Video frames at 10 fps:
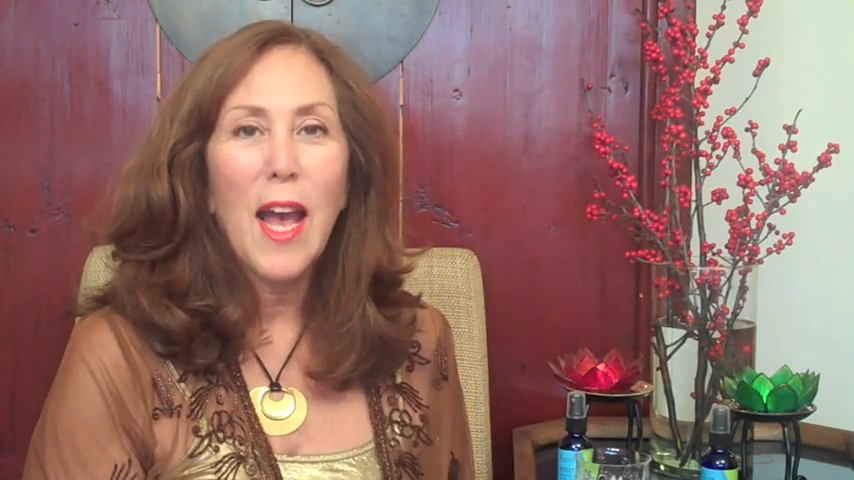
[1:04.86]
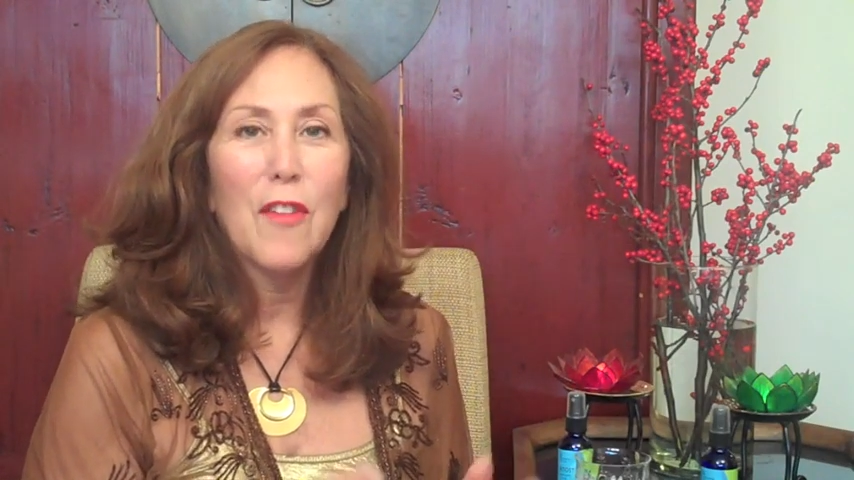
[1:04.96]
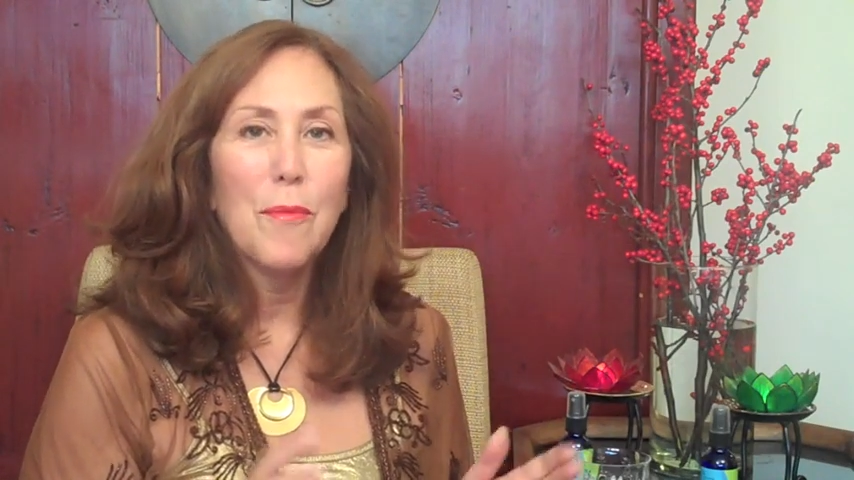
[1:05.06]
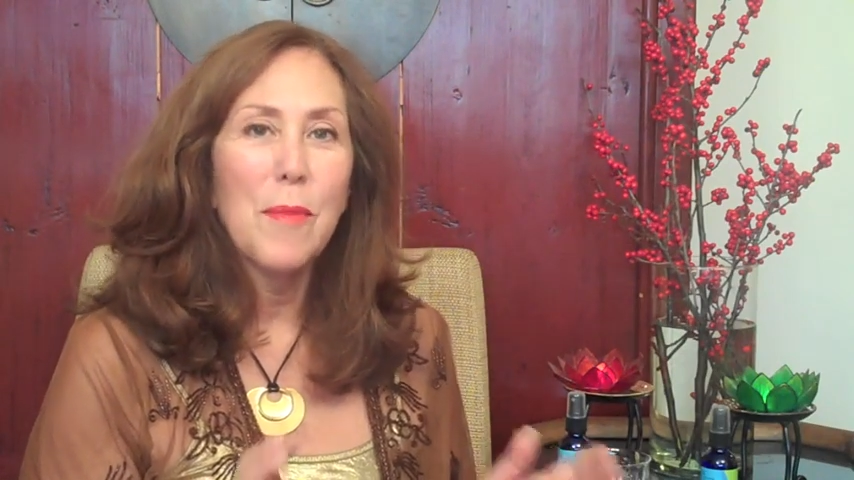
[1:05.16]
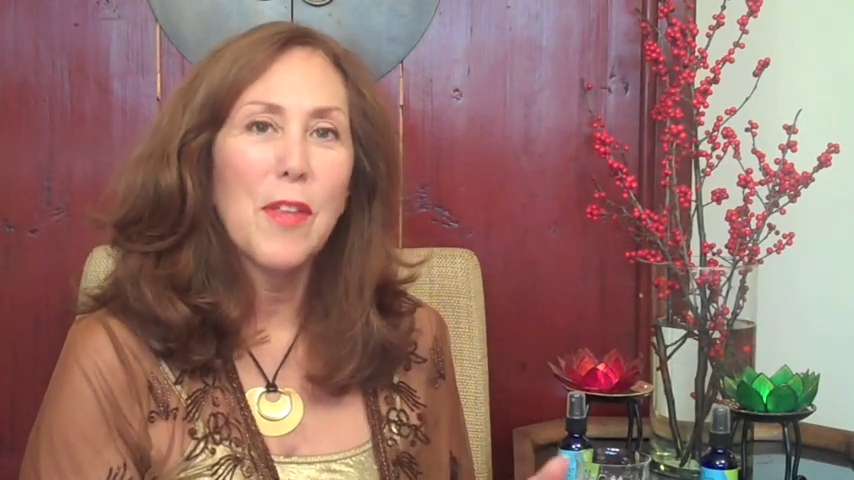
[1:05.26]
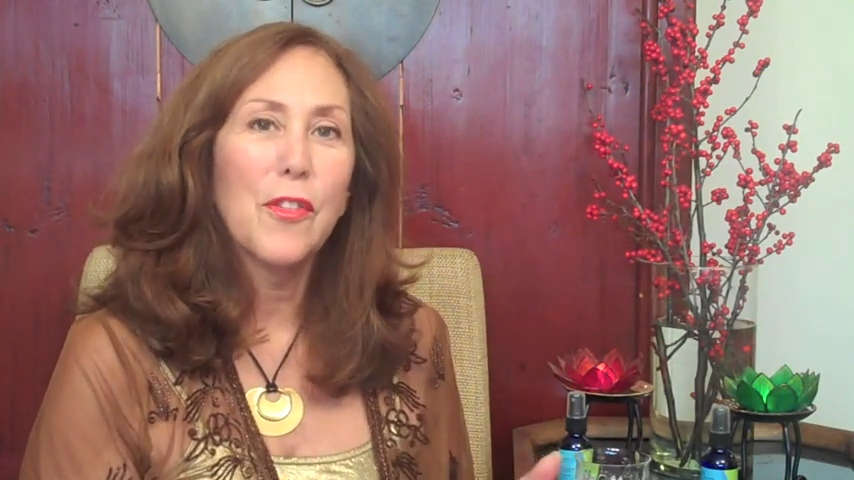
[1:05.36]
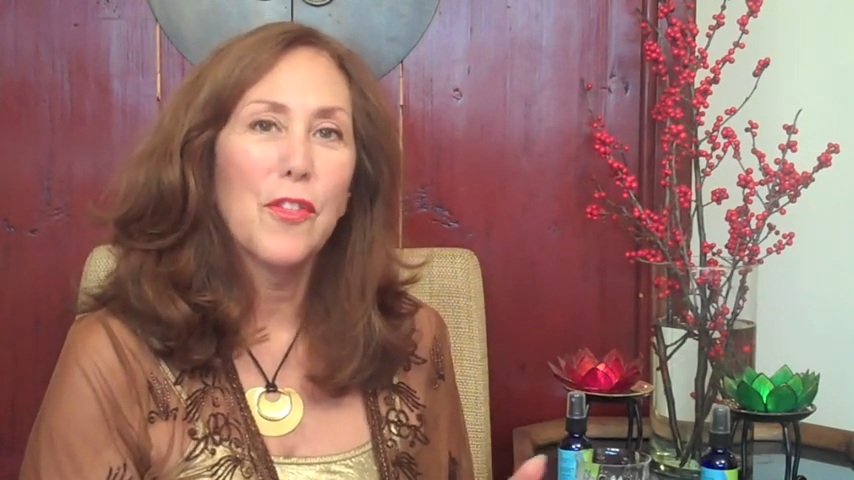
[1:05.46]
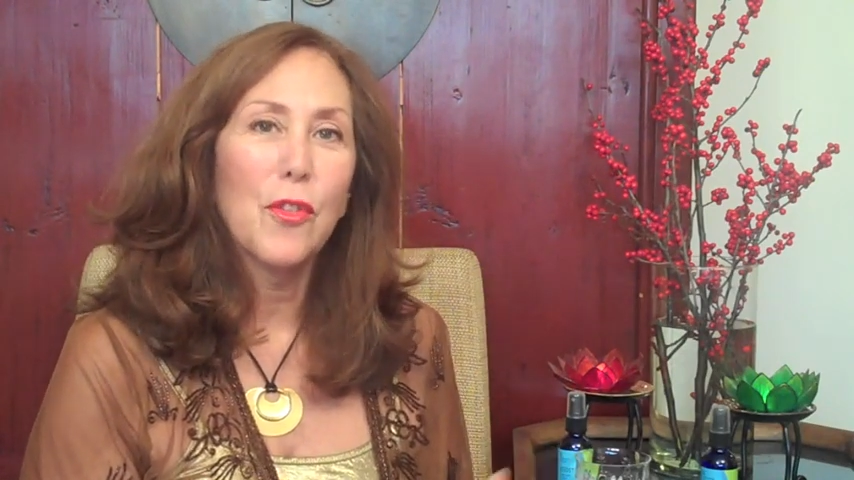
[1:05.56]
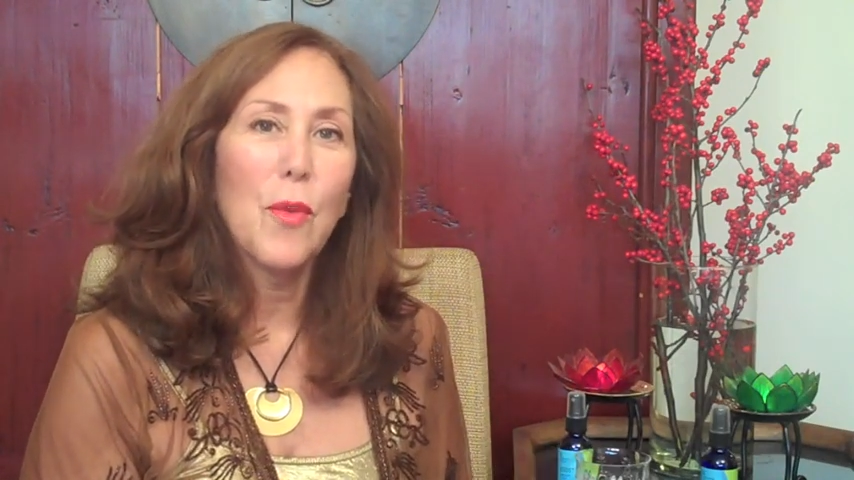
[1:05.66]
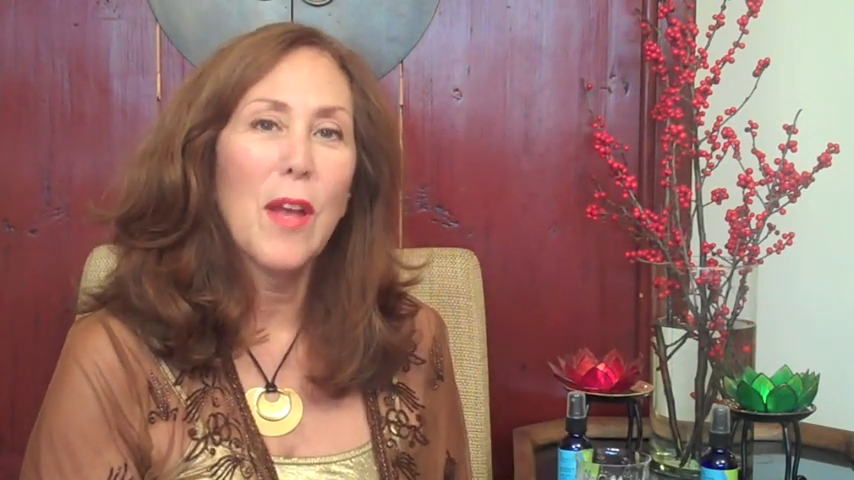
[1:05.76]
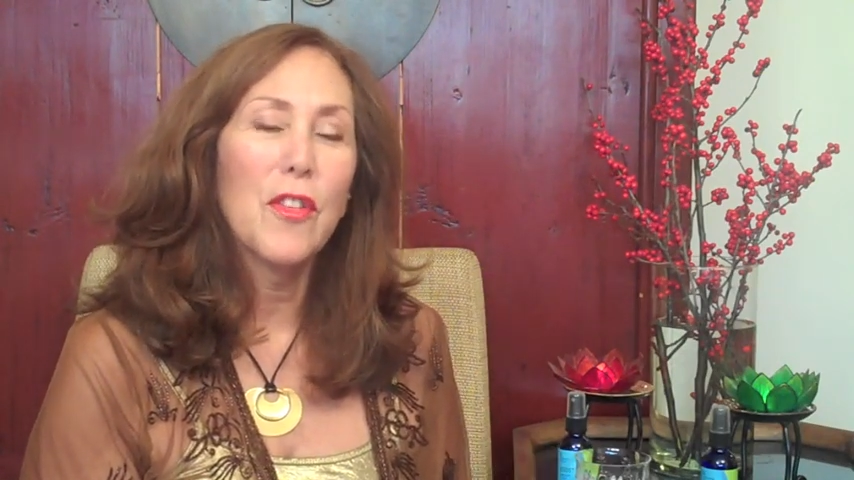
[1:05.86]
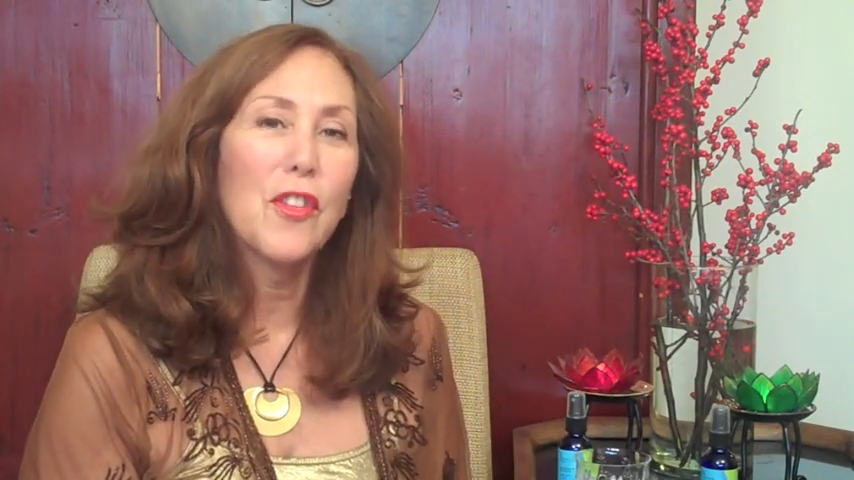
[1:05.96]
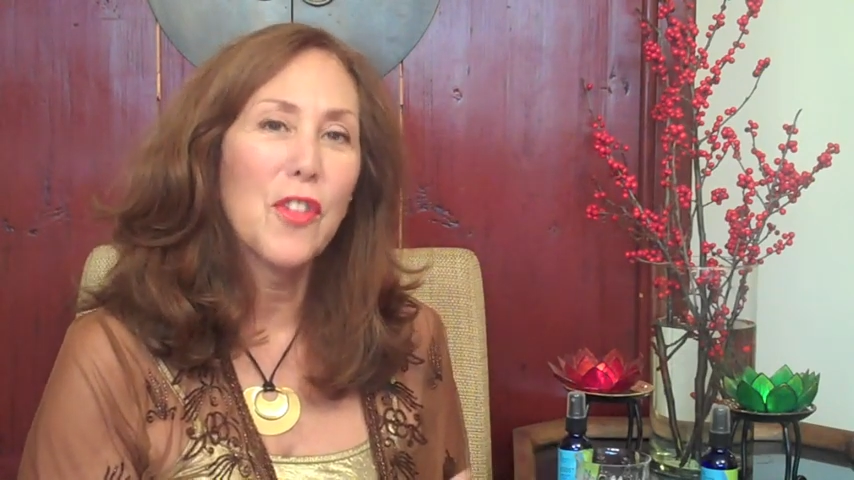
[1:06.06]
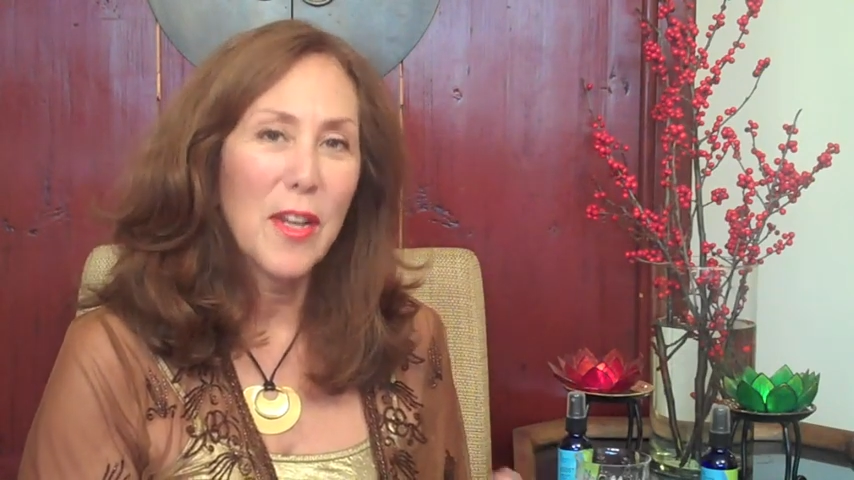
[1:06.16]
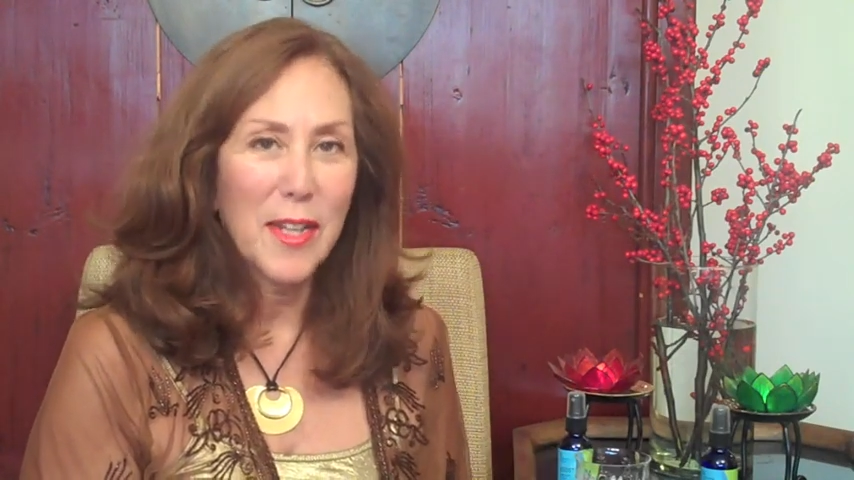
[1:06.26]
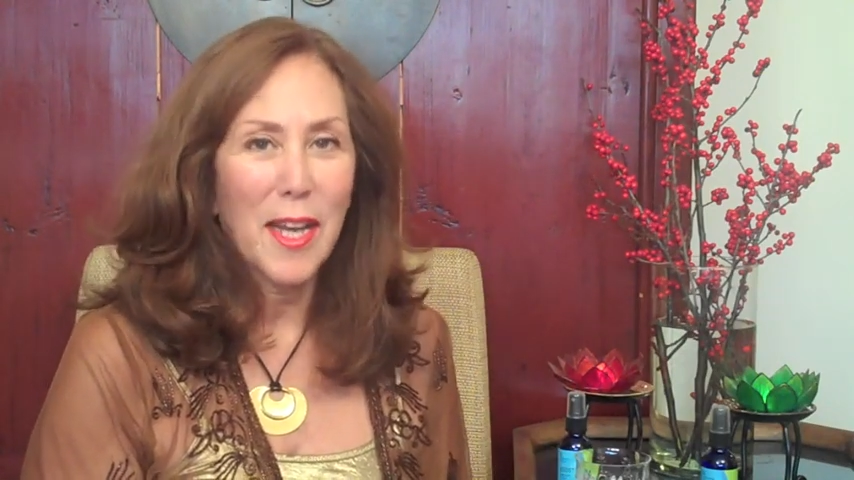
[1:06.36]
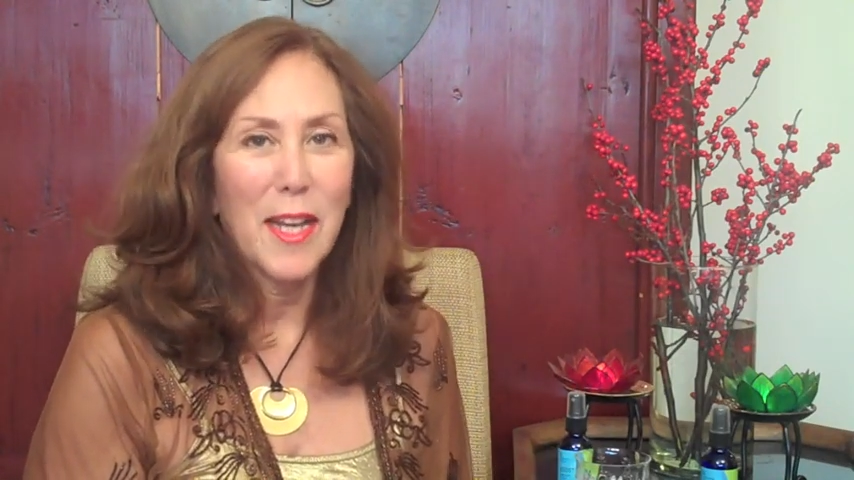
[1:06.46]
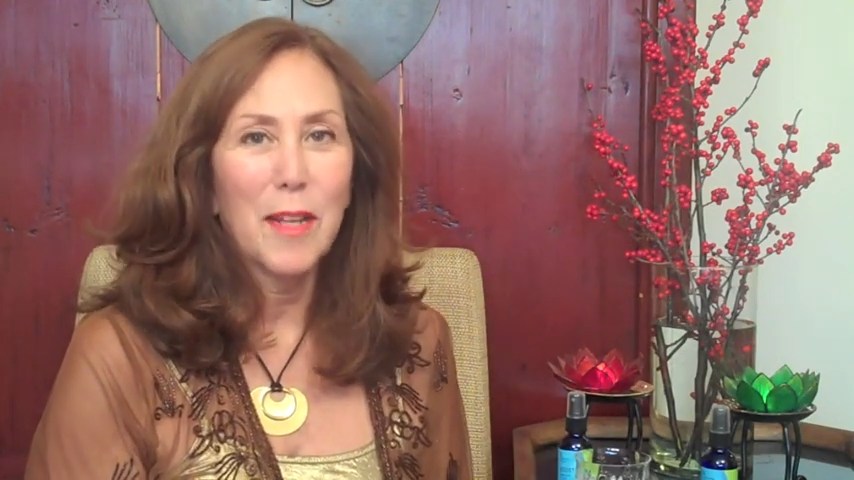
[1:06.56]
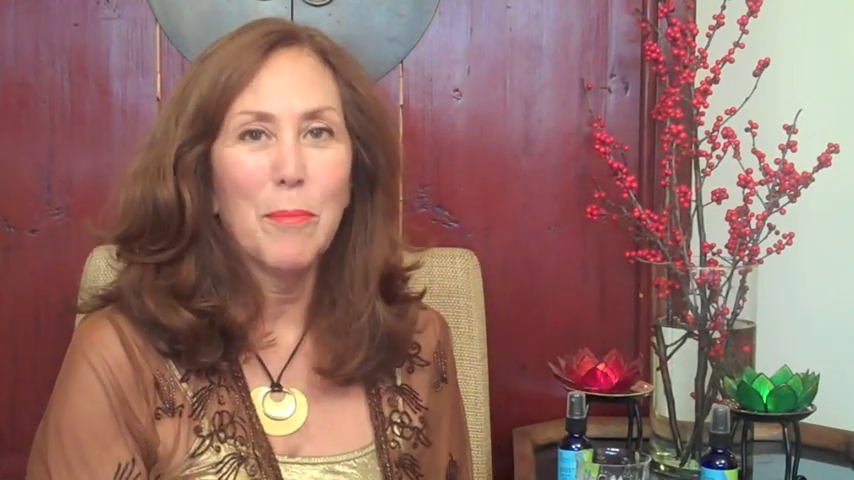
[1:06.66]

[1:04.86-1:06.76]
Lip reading: have myths around the Sun King